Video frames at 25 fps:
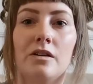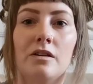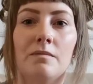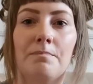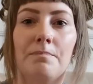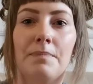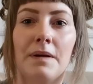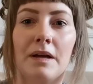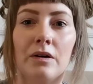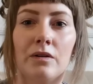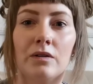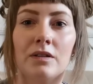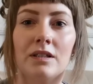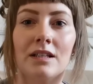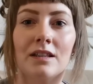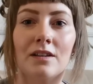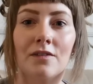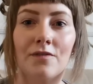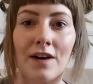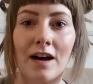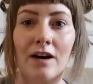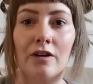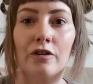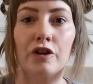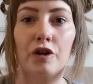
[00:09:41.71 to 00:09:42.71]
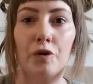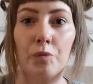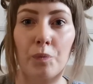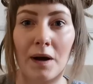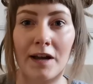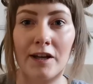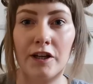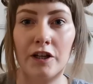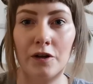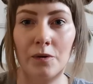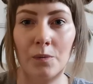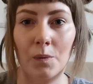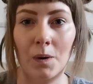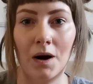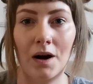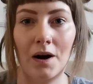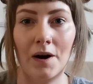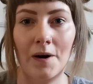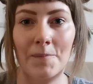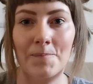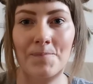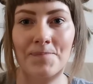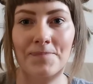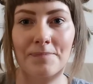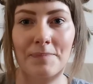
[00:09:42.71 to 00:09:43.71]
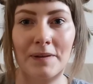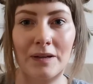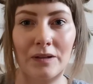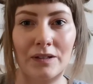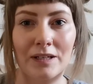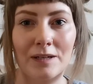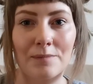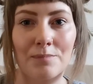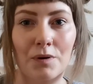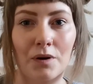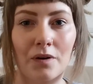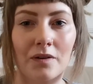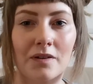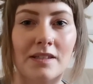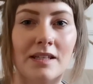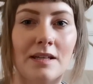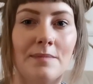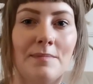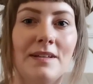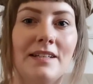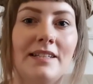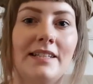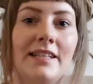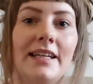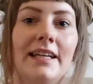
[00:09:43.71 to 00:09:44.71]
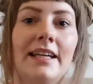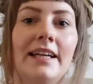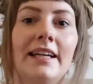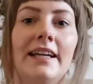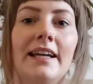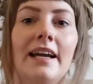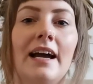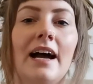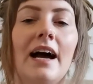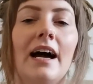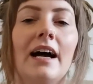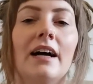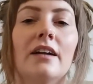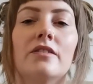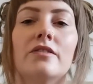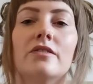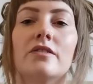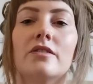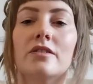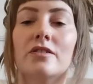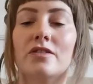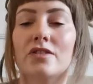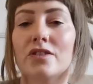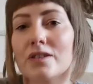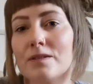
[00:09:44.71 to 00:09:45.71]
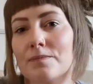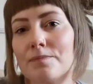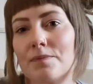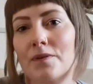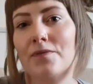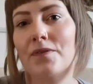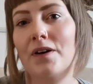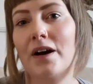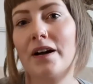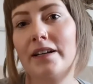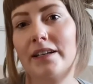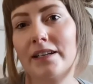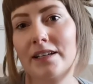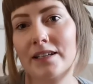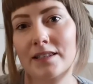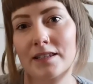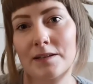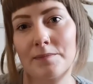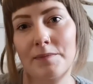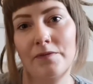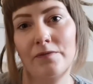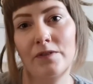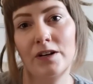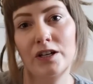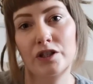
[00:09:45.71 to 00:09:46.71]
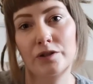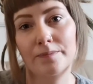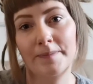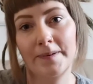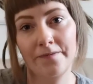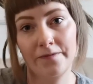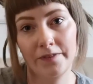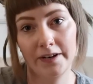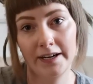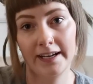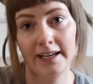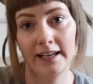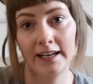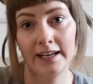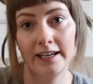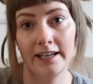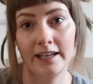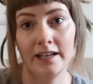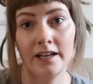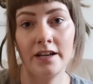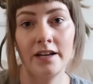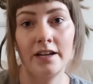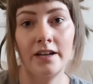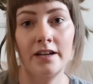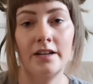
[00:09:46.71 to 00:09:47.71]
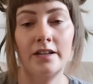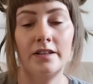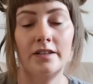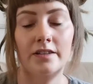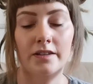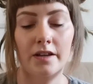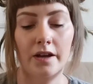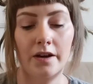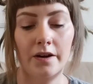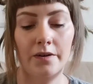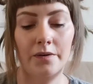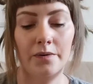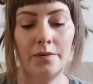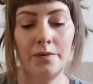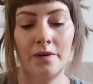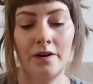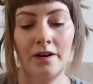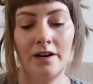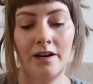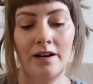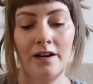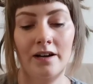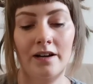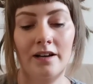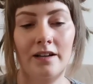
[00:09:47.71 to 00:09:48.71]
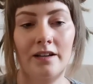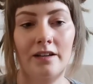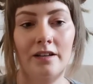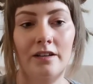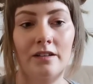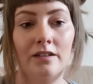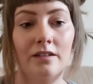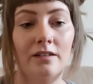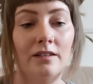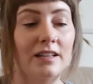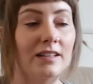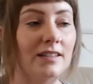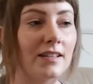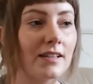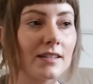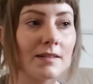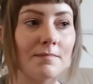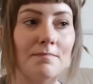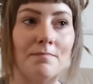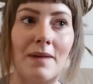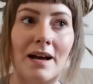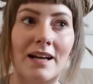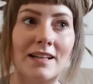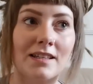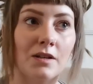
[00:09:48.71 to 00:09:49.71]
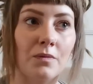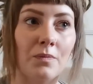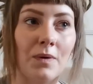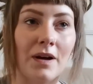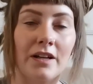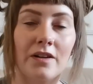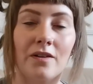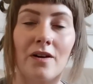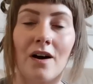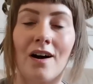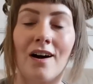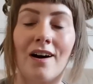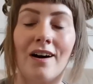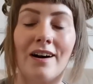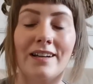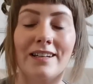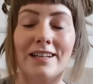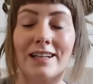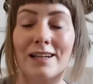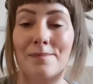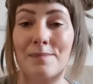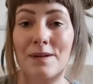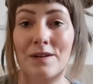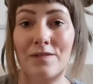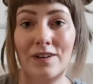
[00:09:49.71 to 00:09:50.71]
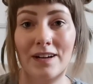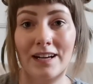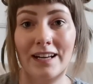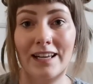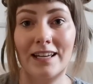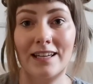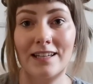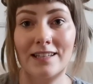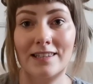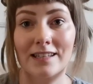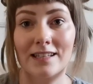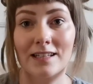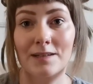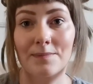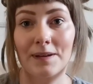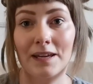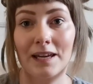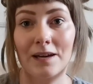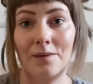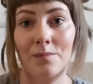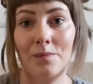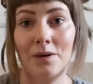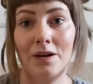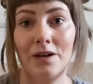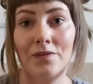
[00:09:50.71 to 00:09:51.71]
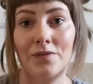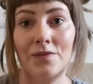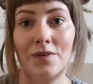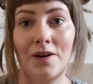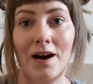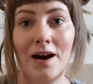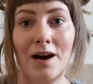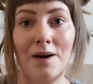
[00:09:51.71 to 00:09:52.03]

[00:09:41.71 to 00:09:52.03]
building the value where you are, building proximity, and just providing some enrichment really. So it doesn't matter where you hide. It can be really easy to begin with.